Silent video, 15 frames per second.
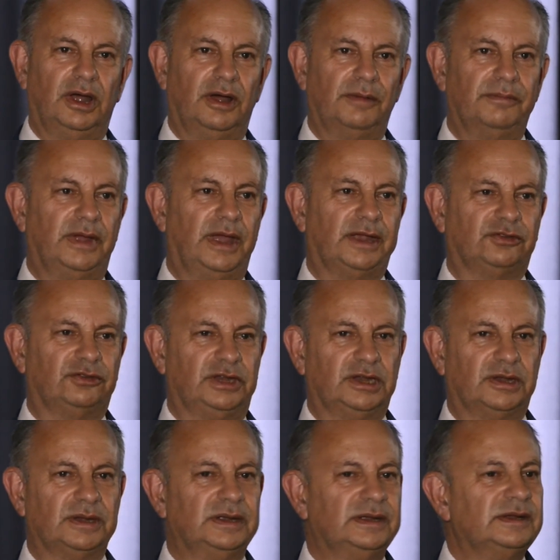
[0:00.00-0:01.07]
um,
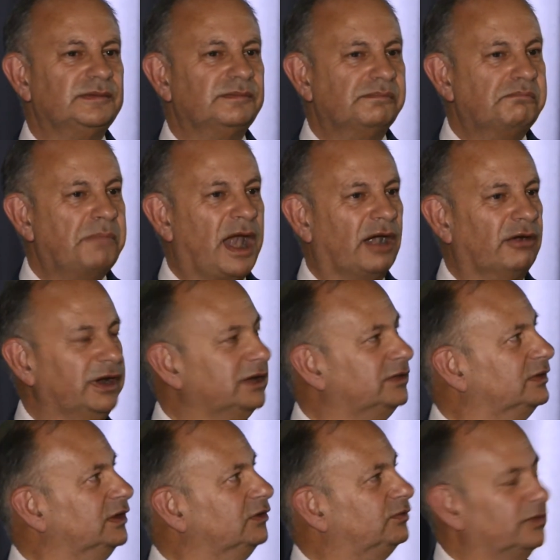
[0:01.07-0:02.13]
actually
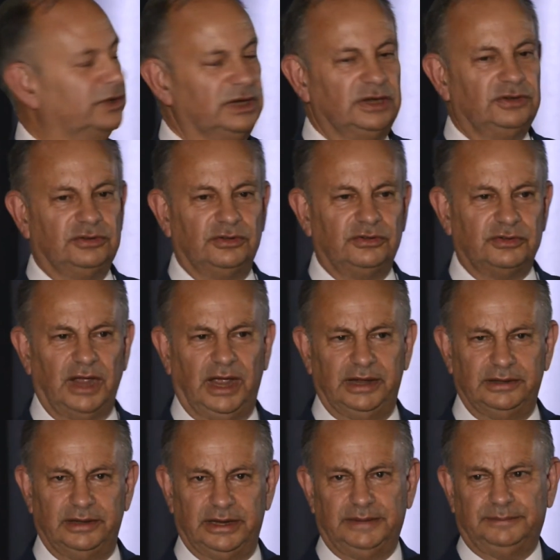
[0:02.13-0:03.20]
married this Venetia
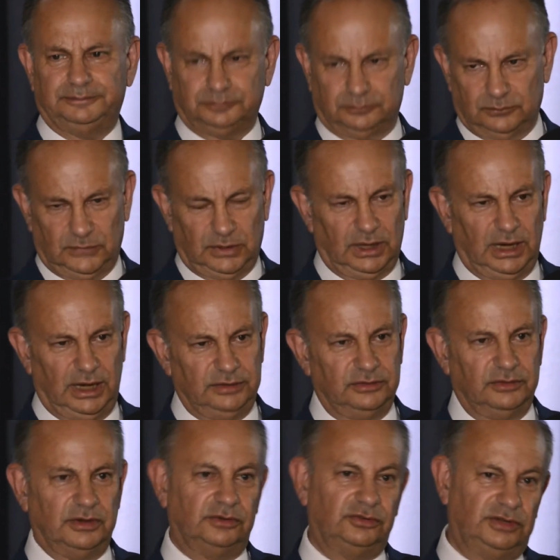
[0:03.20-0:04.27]
Stanley,
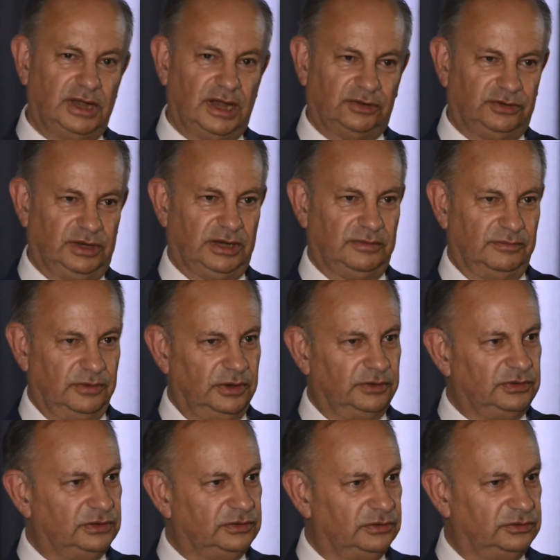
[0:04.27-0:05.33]
and uh, she actually
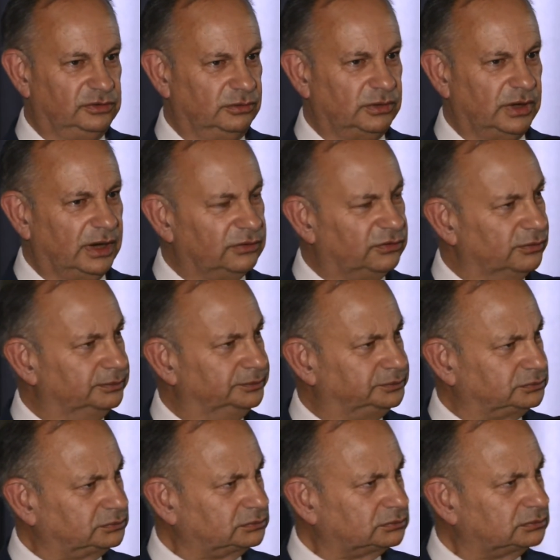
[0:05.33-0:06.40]
converted to
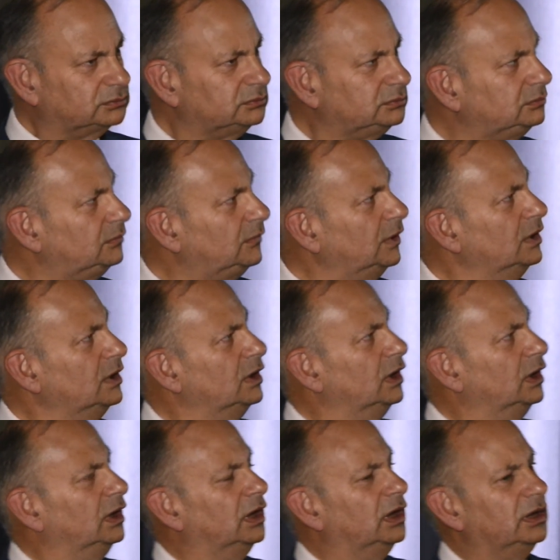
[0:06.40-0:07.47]
Judaism.
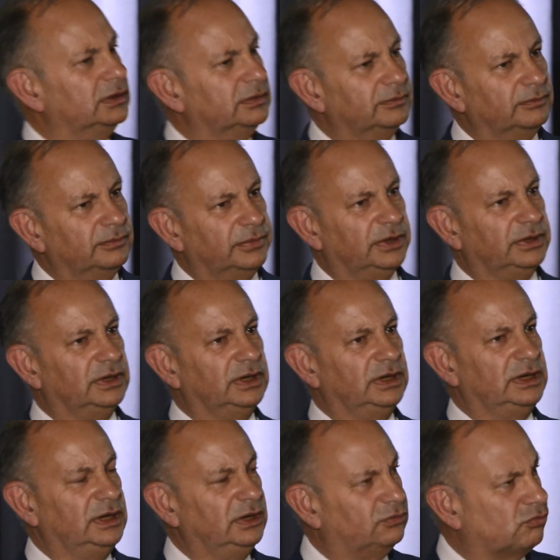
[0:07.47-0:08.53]
But
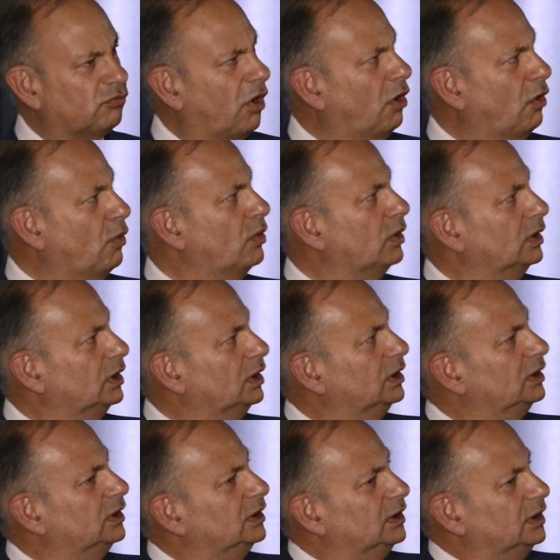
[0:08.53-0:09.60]
his role
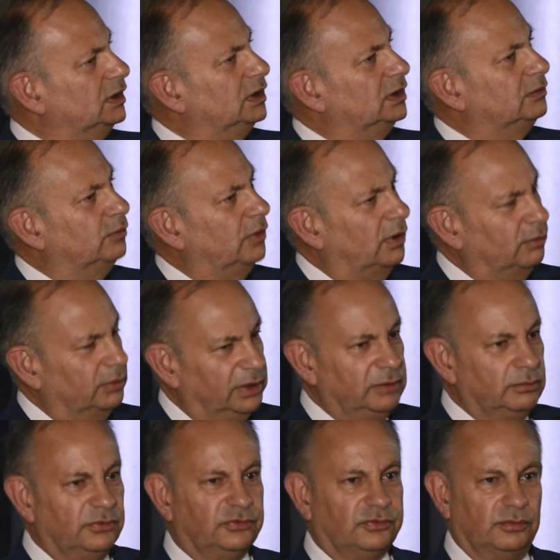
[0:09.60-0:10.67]
he
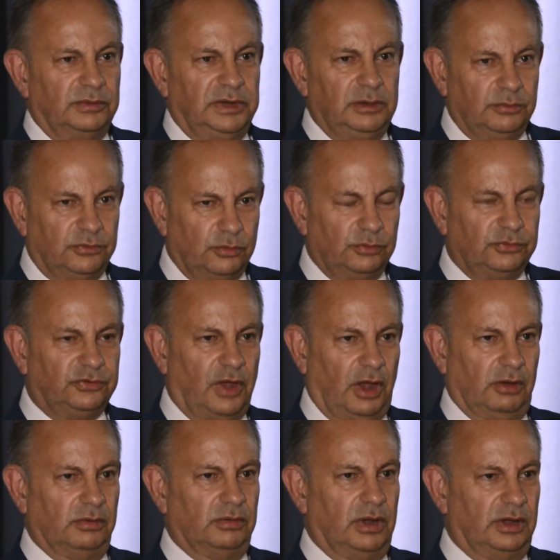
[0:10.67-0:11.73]
was, he was
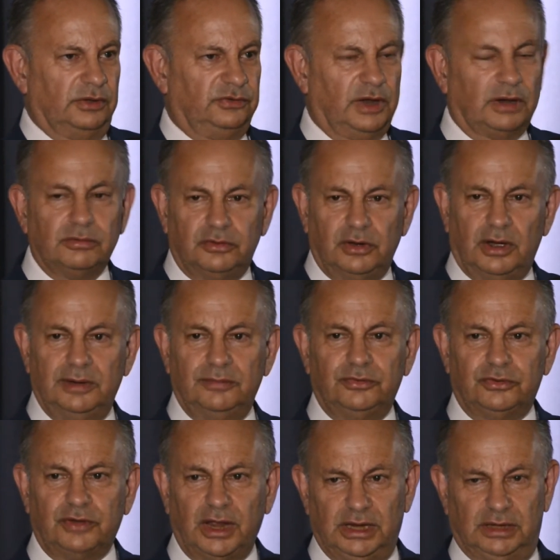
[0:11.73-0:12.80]
also uh, Secretary of
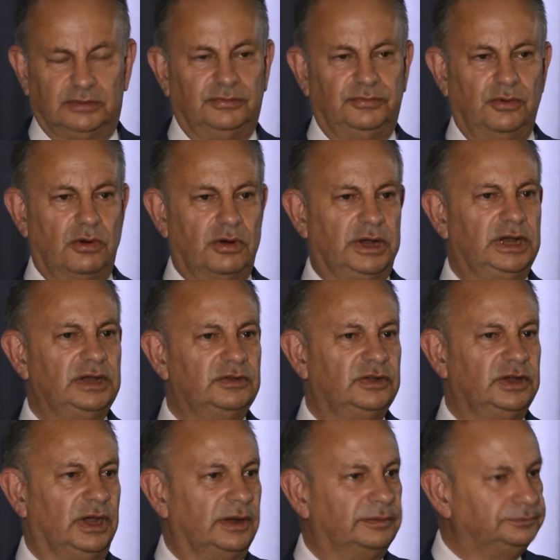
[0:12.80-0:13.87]
State for
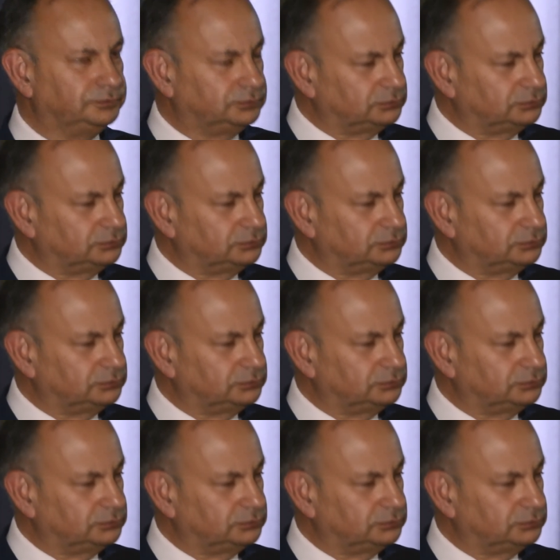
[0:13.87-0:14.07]
India.